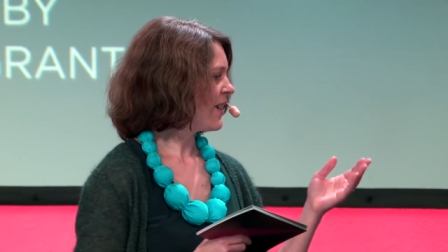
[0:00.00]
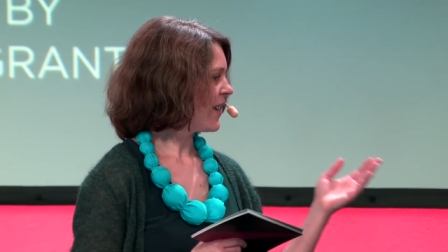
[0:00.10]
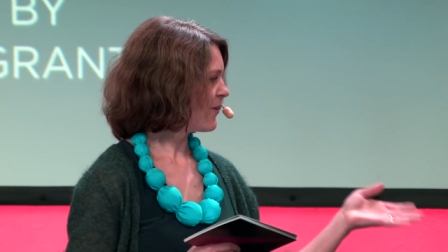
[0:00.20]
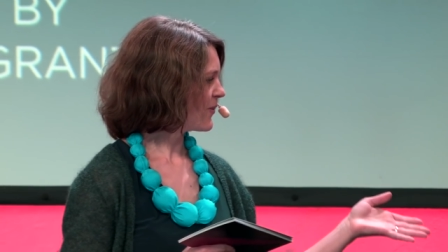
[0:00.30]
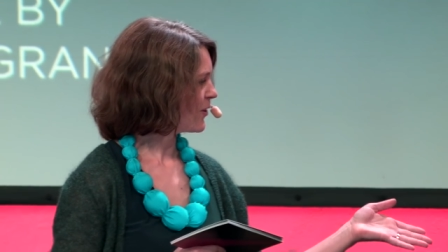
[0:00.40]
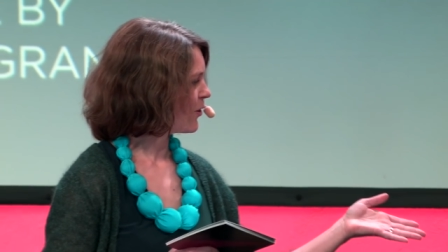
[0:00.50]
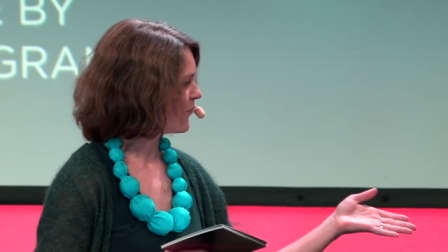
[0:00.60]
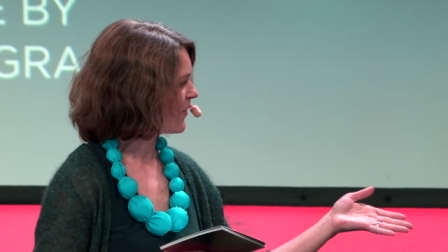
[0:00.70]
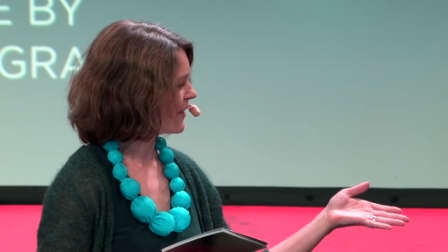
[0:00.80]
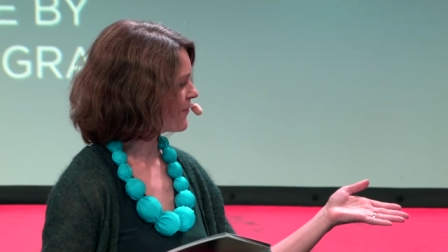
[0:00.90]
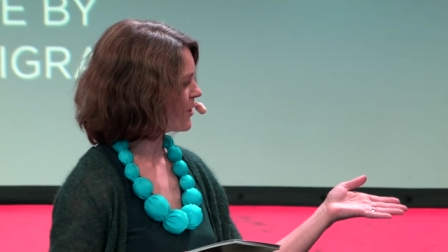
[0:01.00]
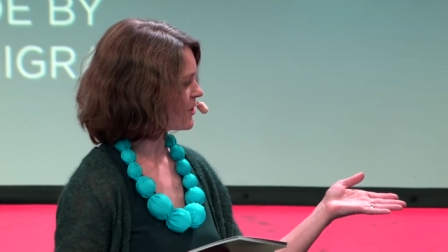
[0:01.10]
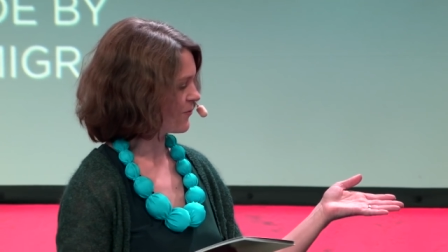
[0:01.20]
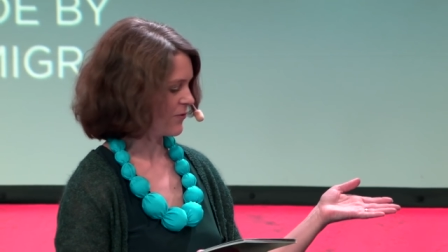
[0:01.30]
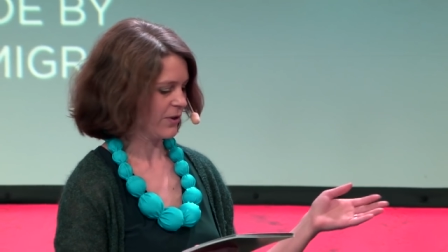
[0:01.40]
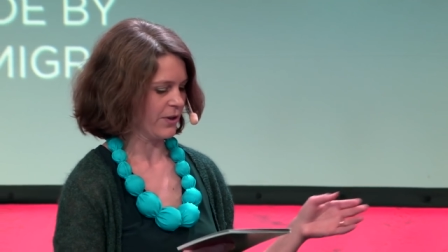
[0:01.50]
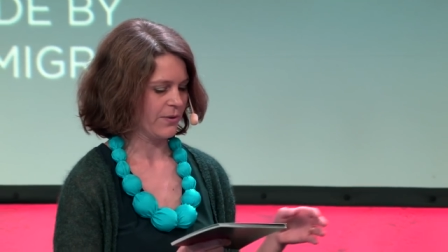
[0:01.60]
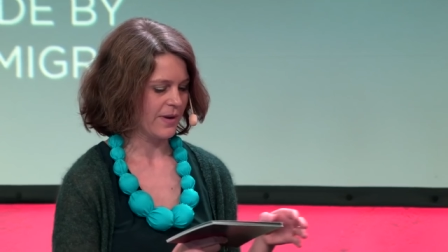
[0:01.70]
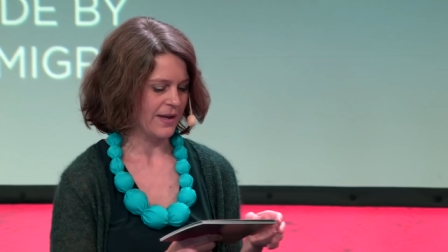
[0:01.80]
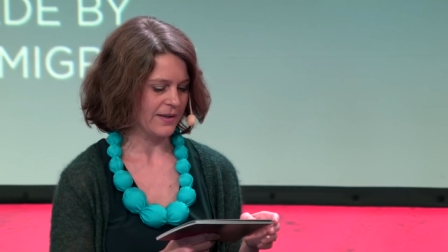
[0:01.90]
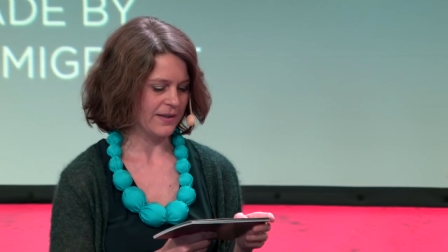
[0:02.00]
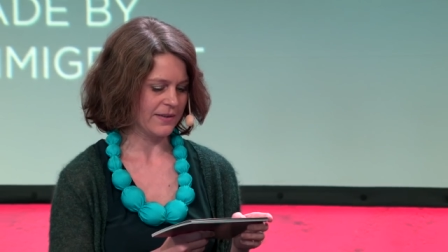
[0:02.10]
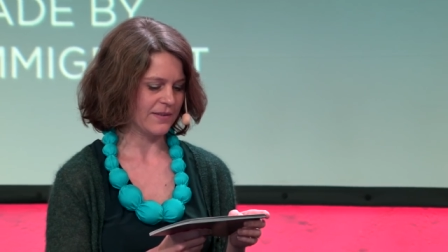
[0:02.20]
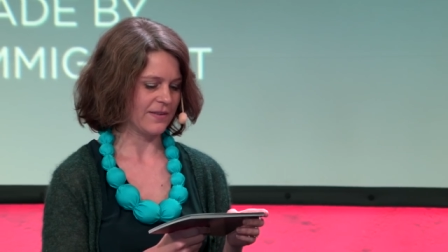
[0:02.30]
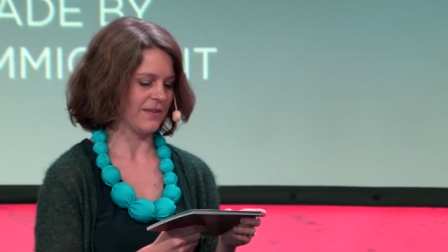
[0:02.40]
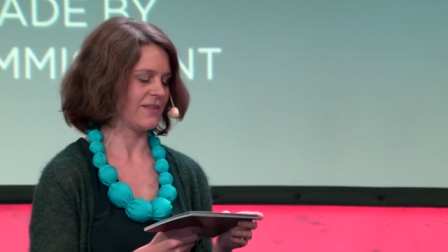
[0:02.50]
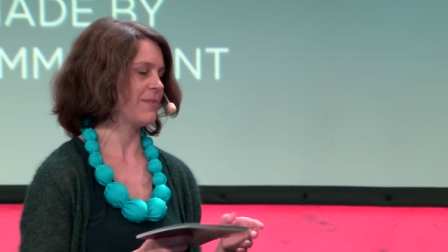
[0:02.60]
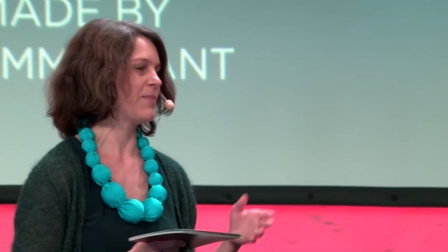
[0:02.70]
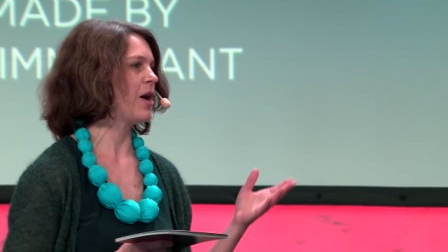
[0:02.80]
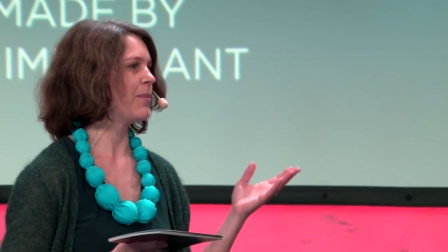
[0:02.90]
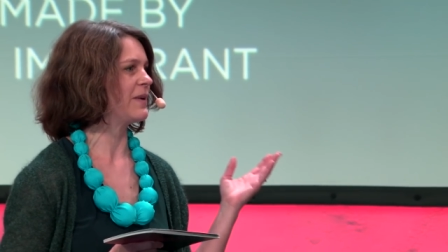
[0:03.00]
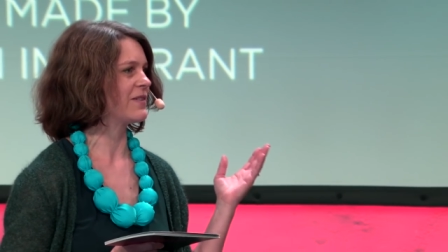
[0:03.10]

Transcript: Here's an offline version for you, and it's, oh, it's hip hop,